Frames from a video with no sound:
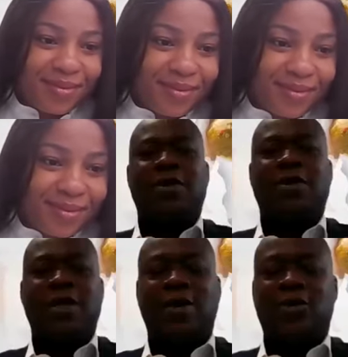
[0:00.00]
Okay,
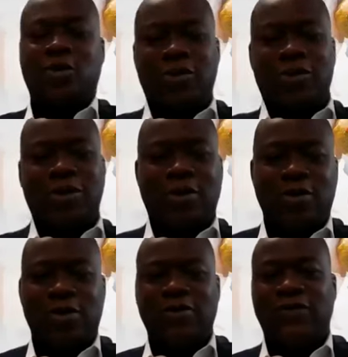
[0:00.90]
thank you so much,
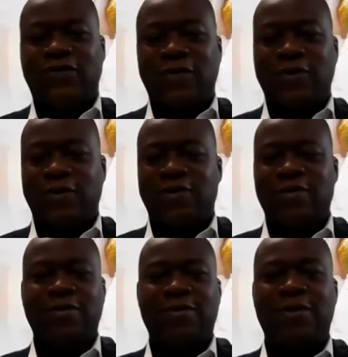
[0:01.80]
Chikodi,
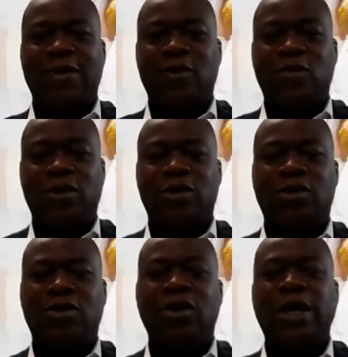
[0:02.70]
for that
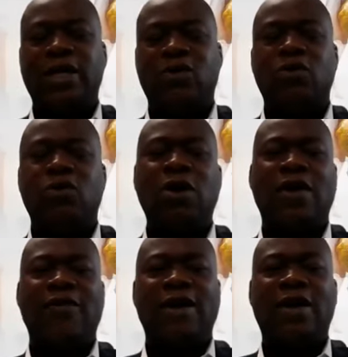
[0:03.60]
question. Okay, yeah, so we'll
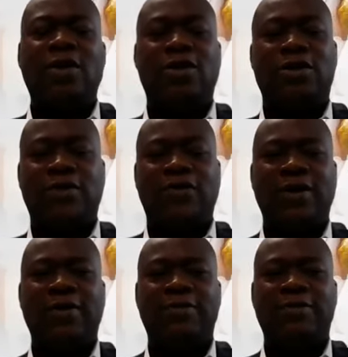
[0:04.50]
have lots of
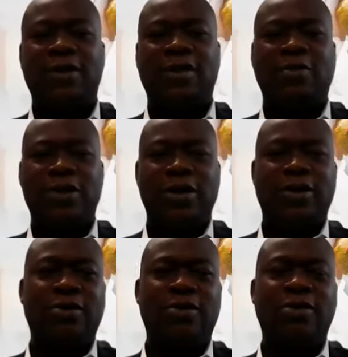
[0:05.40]

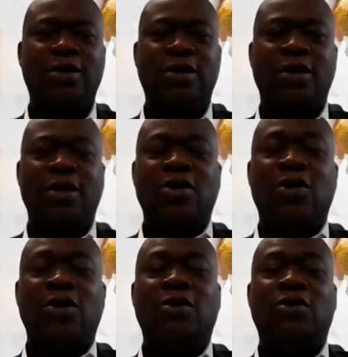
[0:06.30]
testimonials
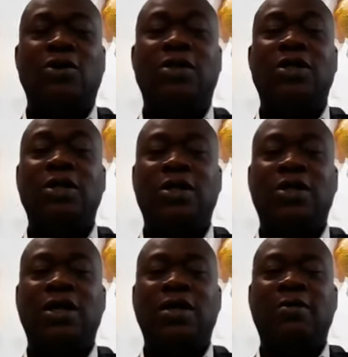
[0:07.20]
using
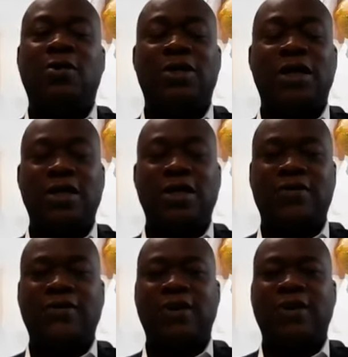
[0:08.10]
these
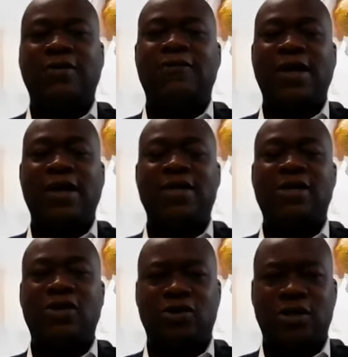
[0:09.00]
alternative
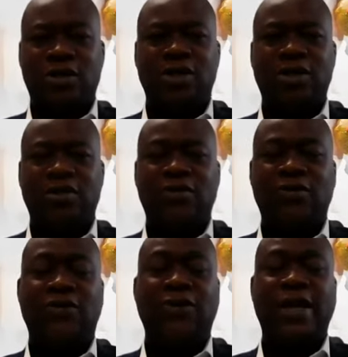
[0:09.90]
financing sources
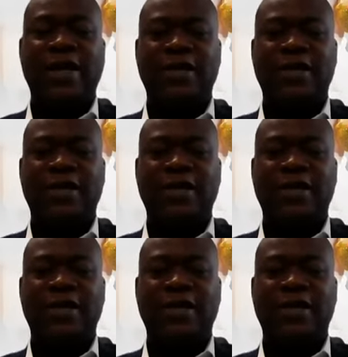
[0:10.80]
for the